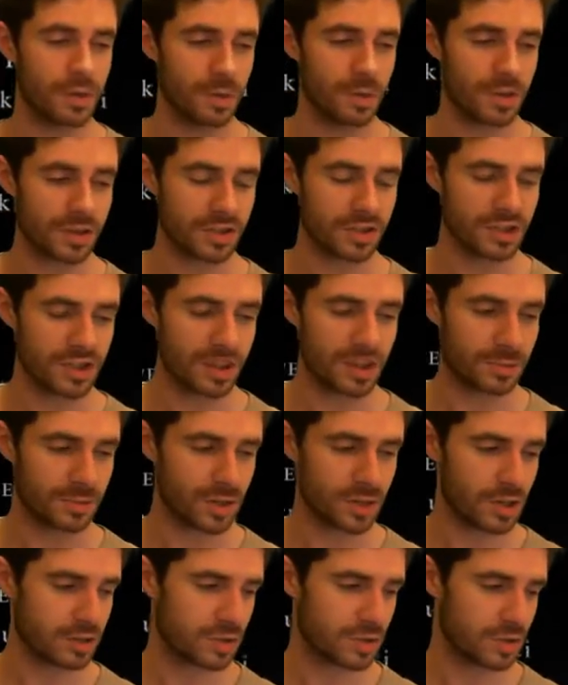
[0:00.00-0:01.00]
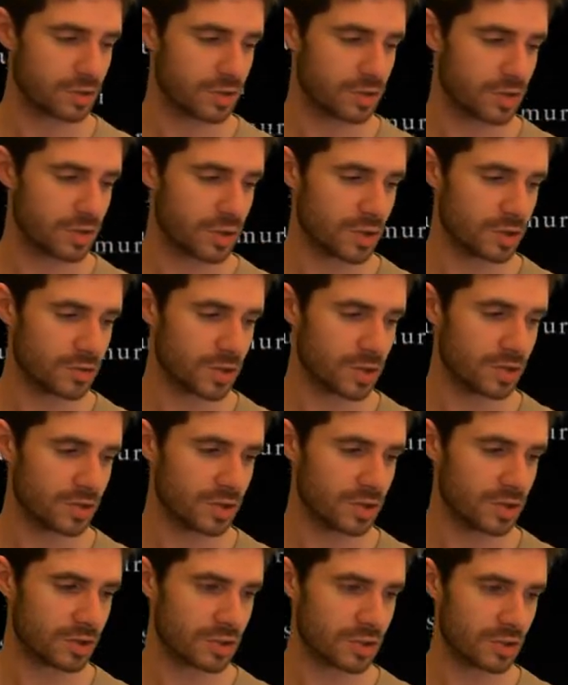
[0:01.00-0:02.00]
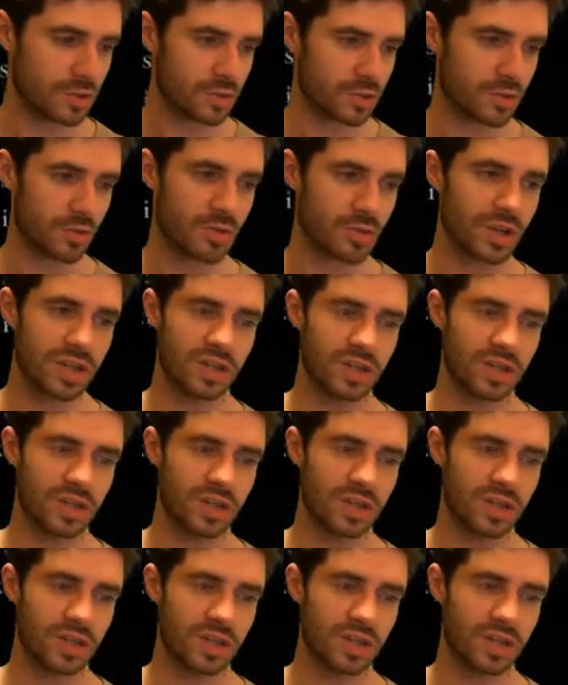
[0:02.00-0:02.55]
We're going to skip Dark Souls 2, go straight to Dark Souls 3.